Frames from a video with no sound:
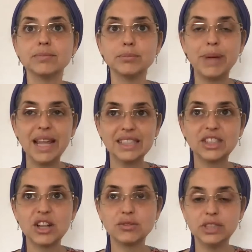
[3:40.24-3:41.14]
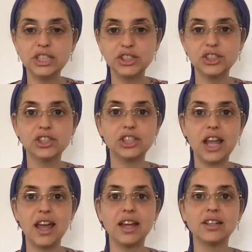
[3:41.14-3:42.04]
based on research
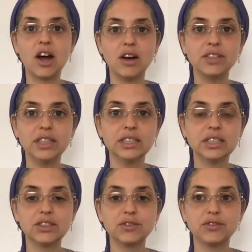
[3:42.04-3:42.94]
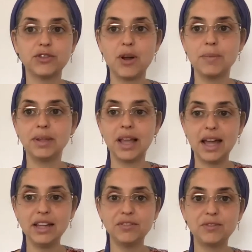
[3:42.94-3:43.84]
and obvious from
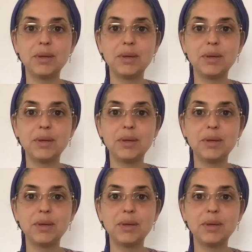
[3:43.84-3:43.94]
life,